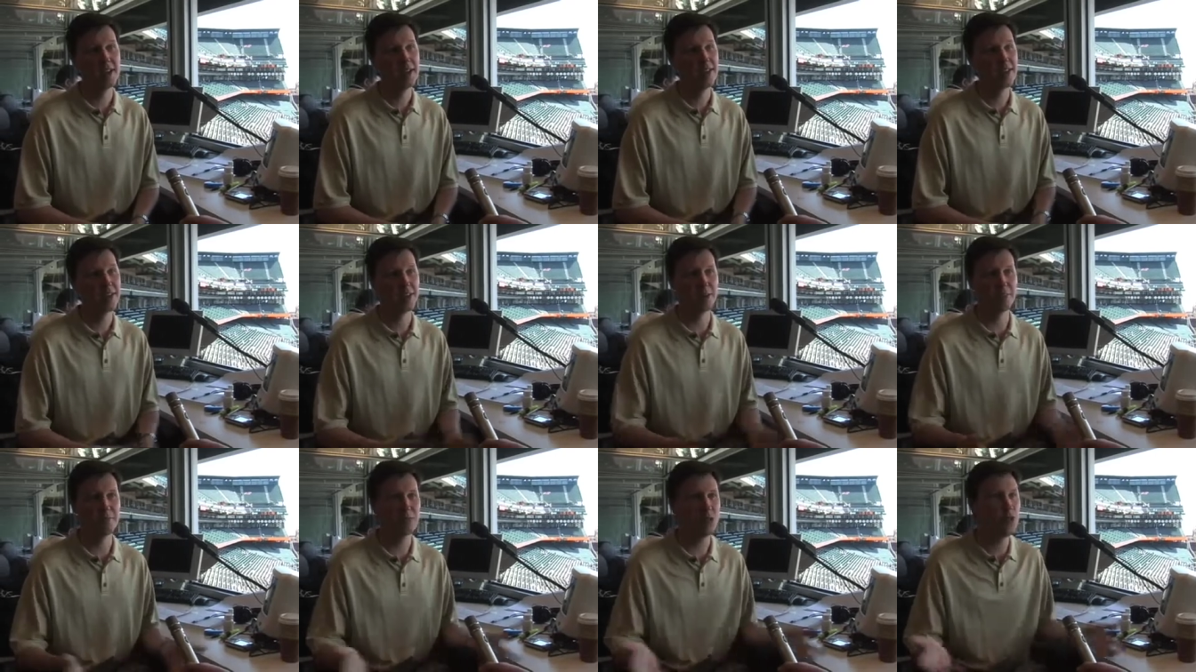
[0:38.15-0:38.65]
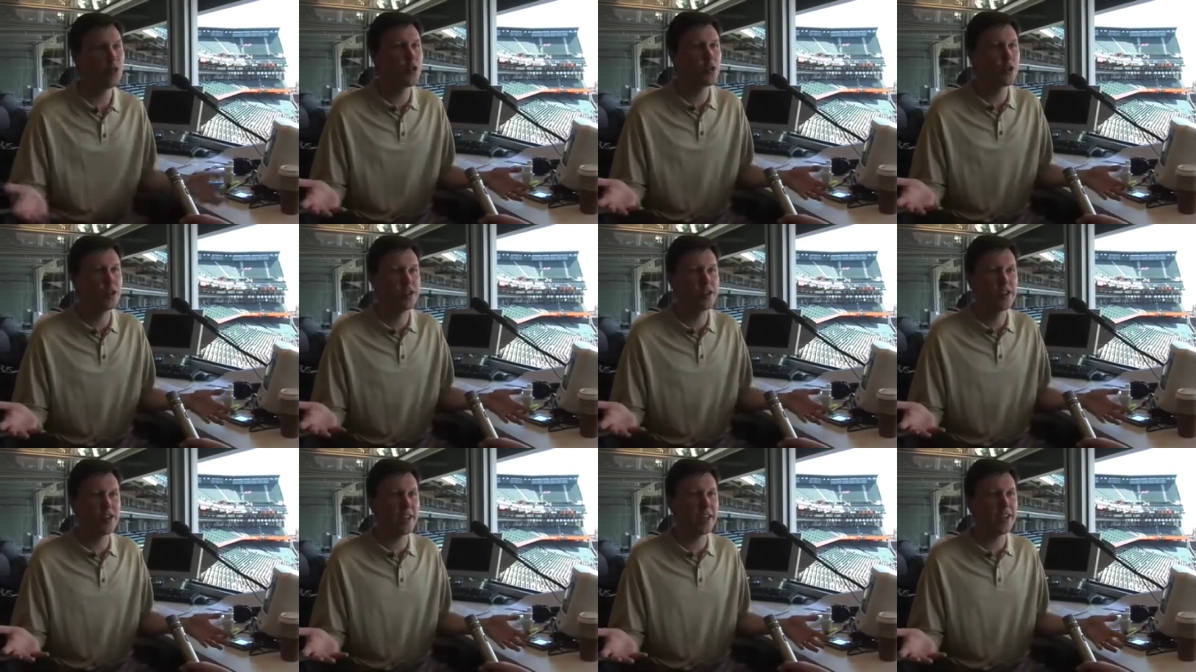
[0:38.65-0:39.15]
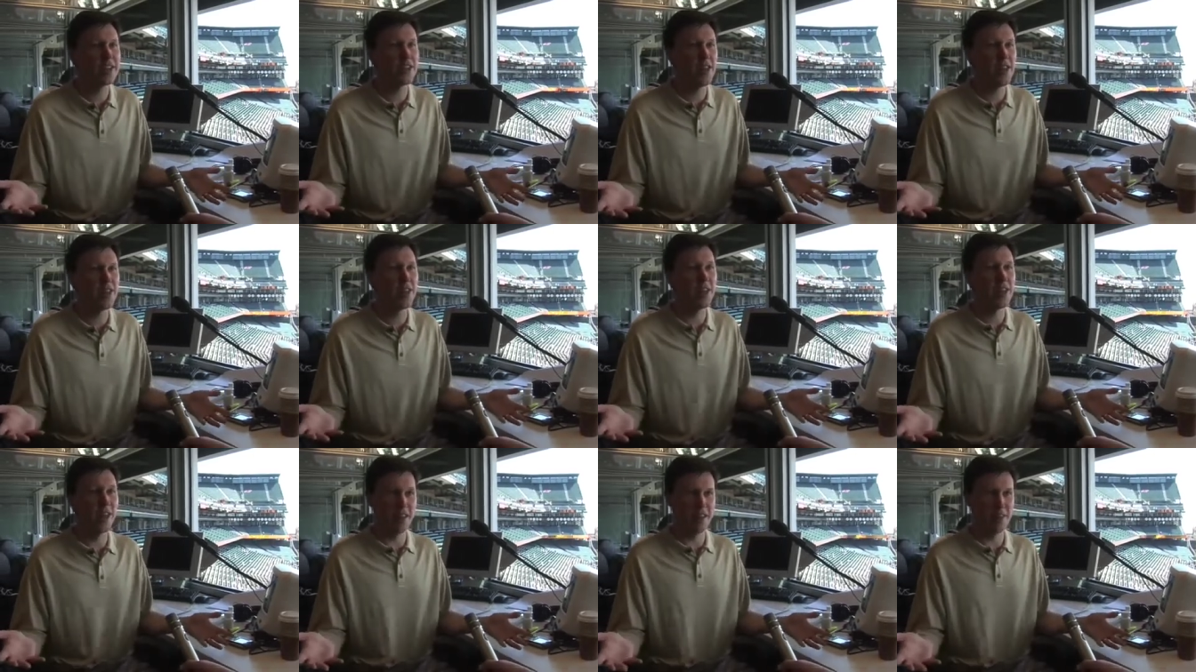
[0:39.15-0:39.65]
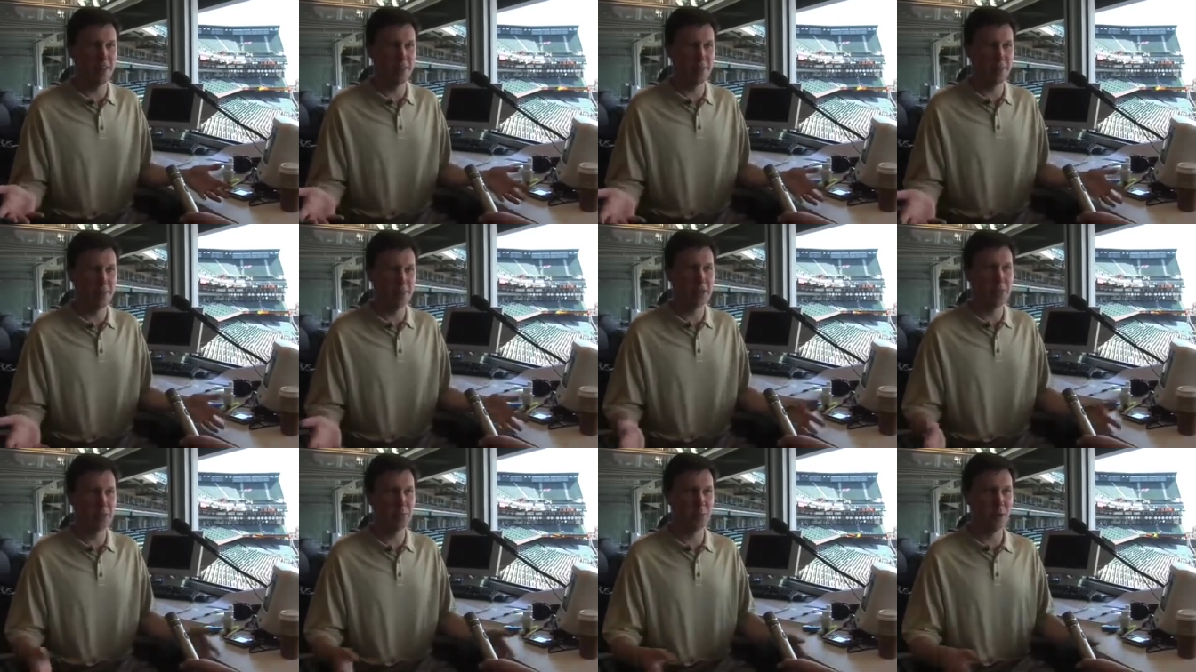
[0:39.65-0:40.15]
The computer has changed everything for
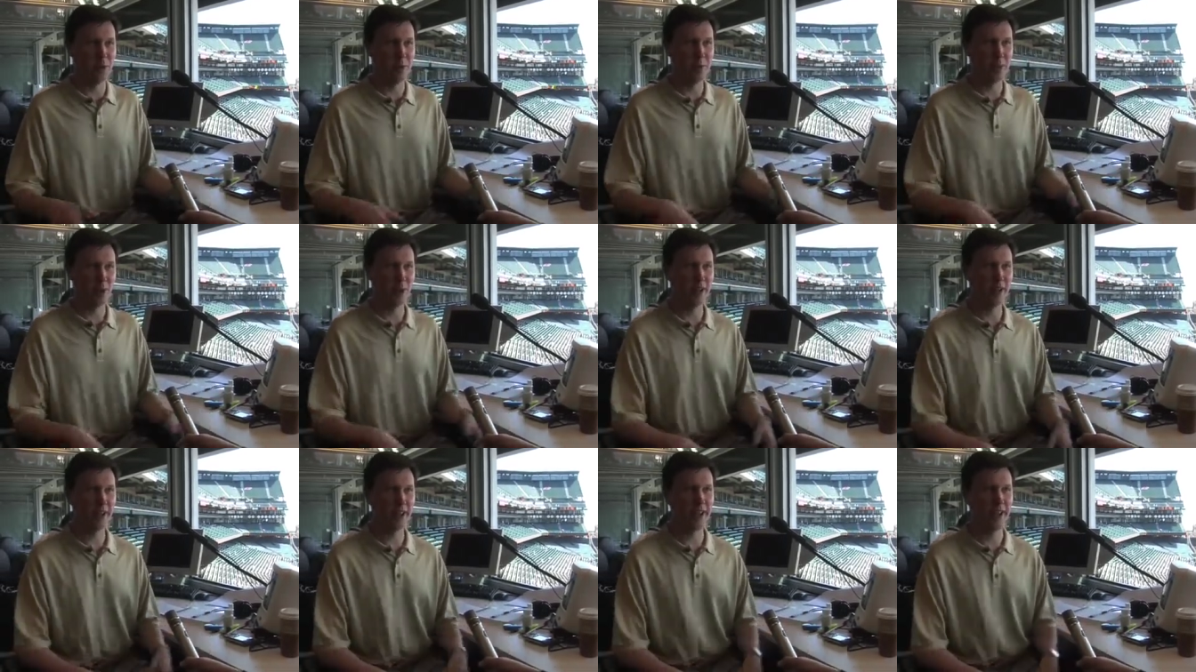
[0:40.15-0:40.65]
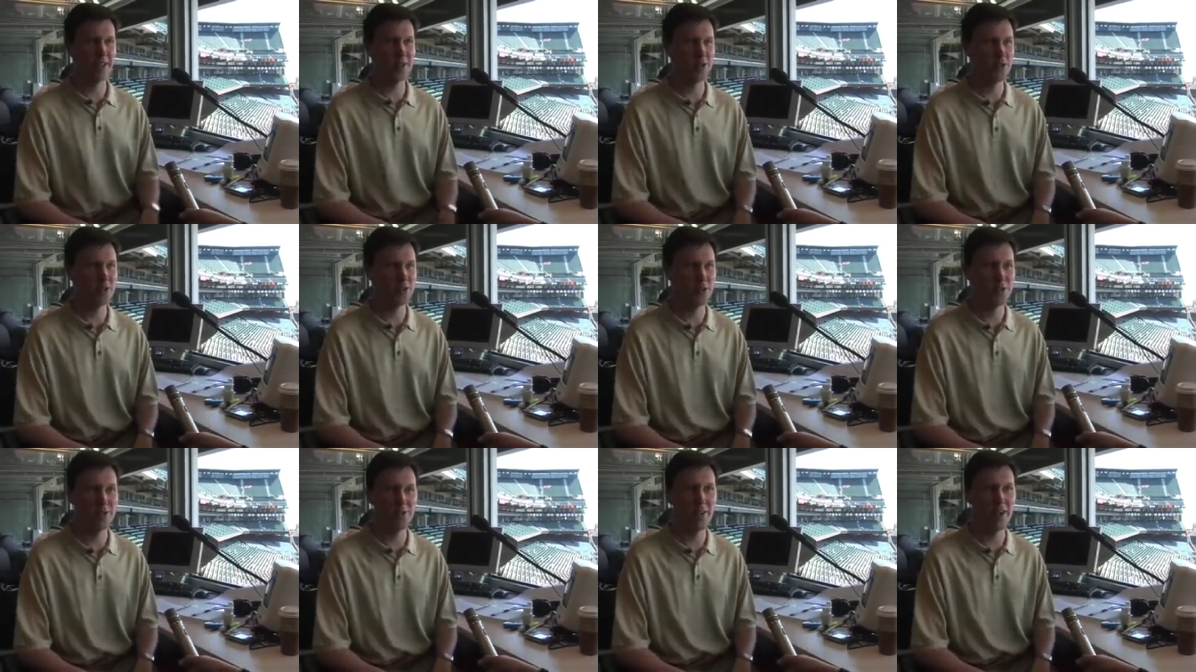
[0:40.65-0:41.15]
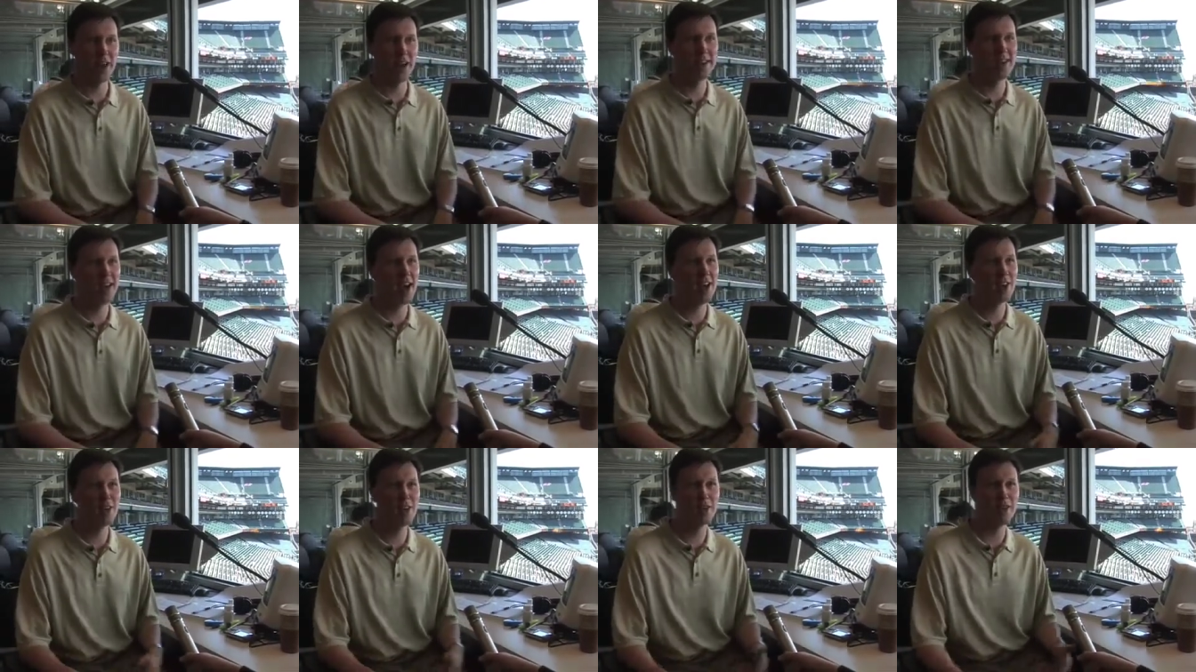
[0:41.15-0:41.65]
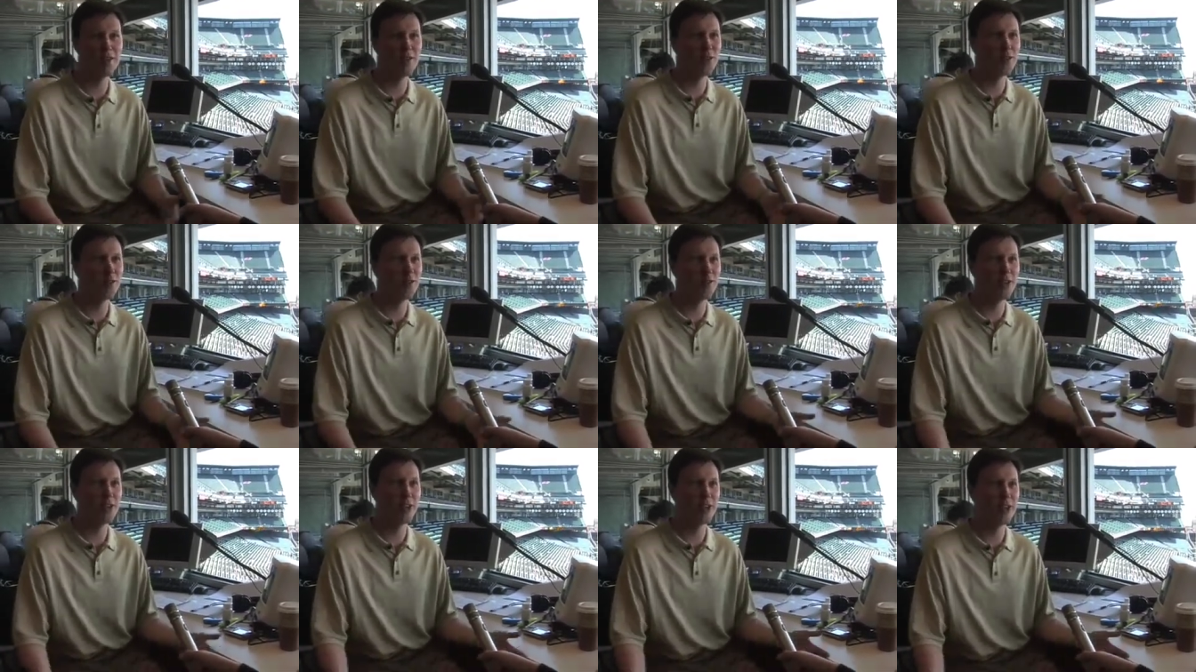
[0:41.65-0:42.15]
baseball broadcasters. In fact, I don't
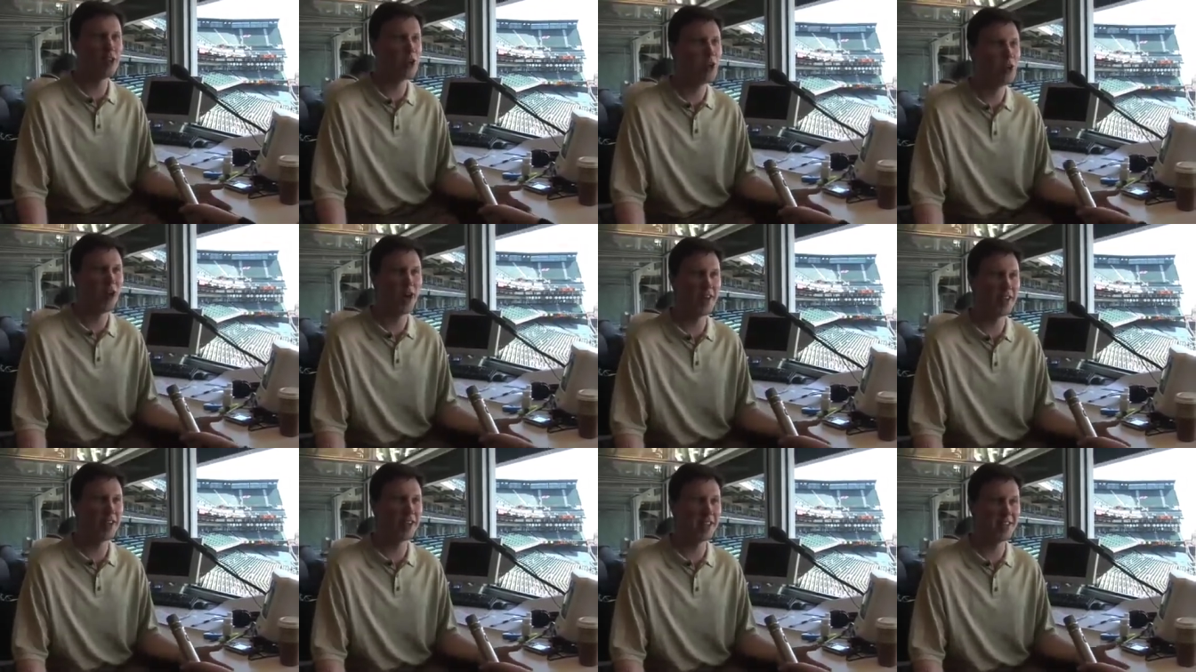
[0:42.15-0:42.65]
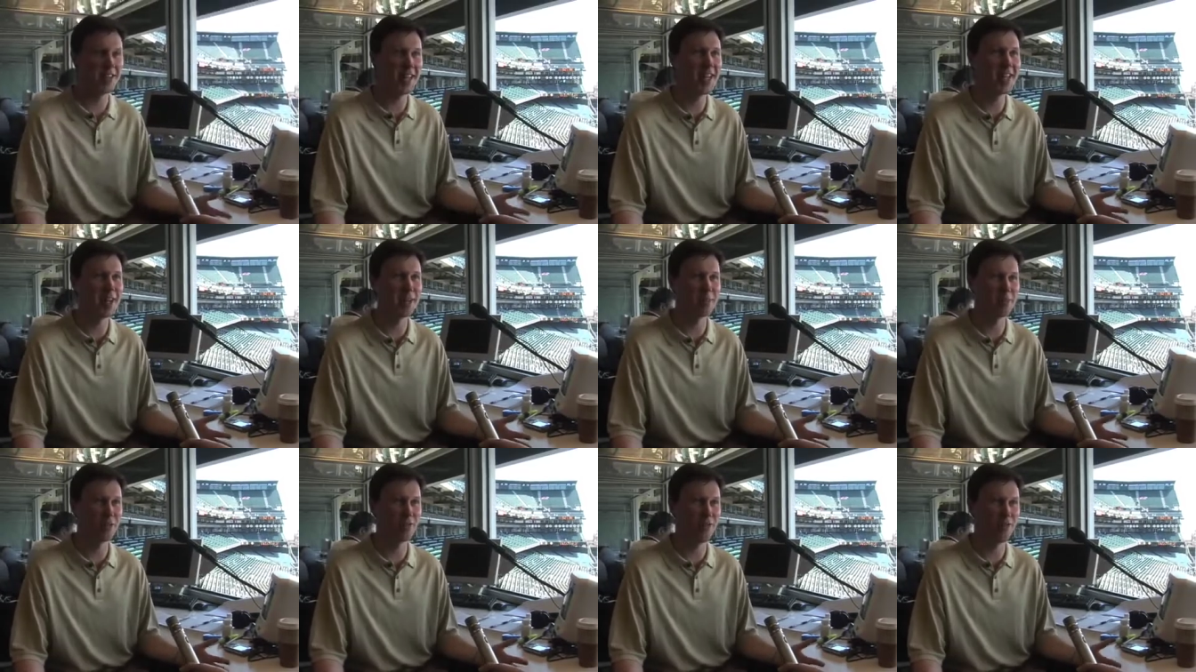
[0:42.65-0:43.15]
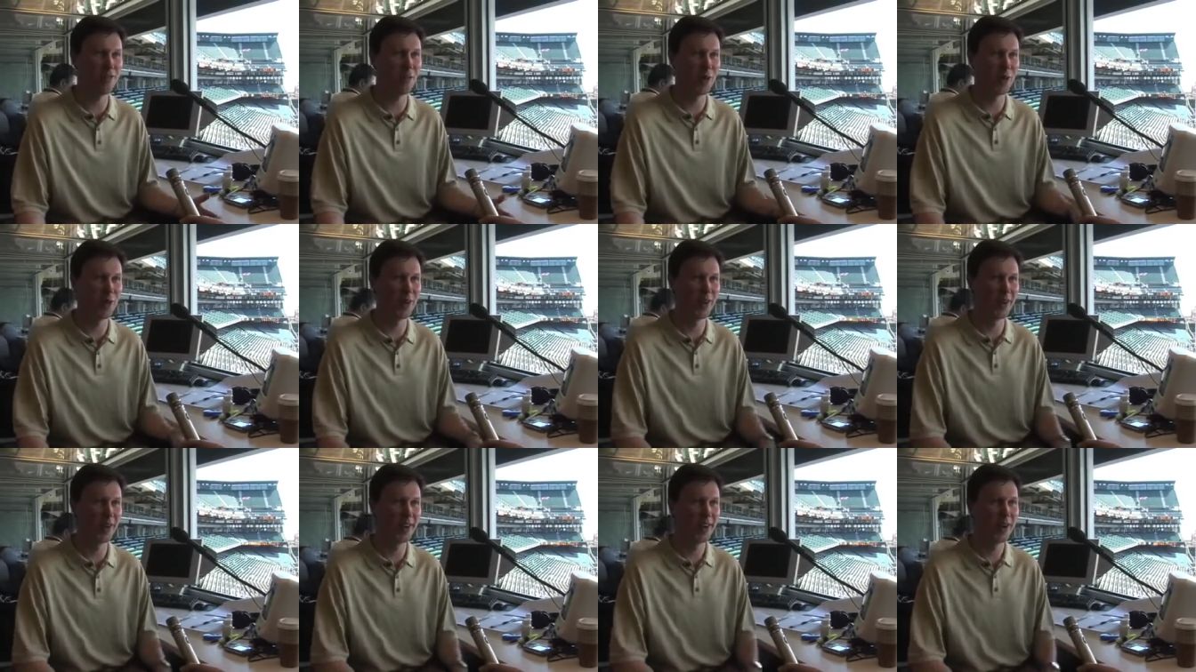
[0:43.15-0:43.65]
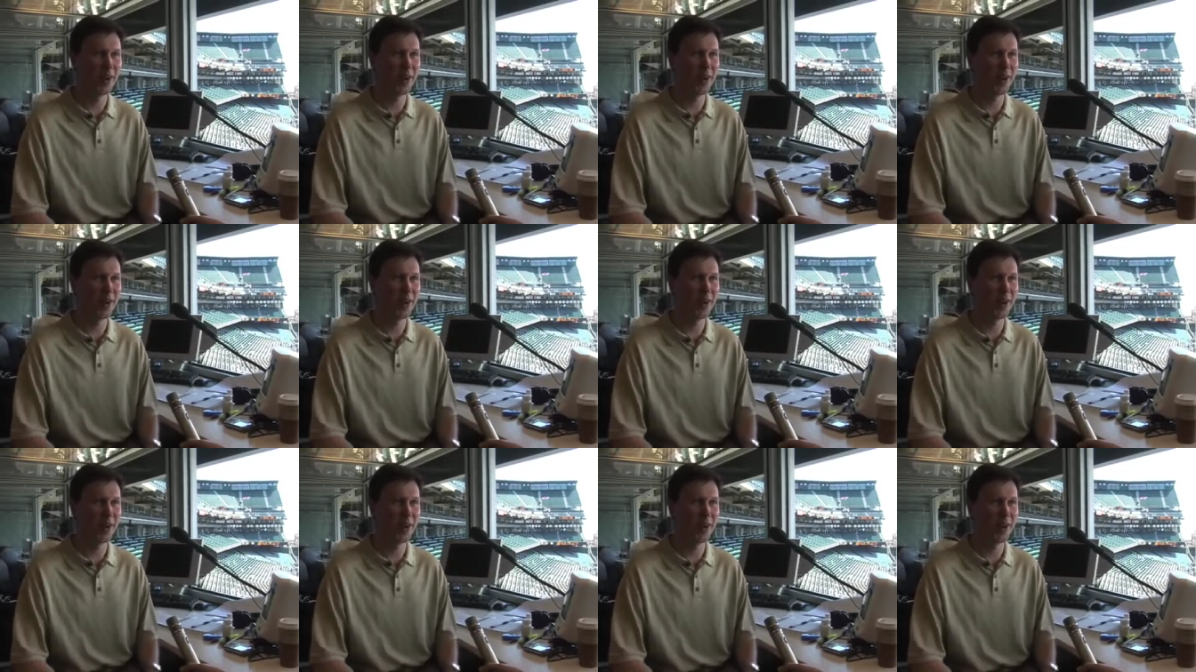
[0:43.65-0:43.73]
even really know how they did it before.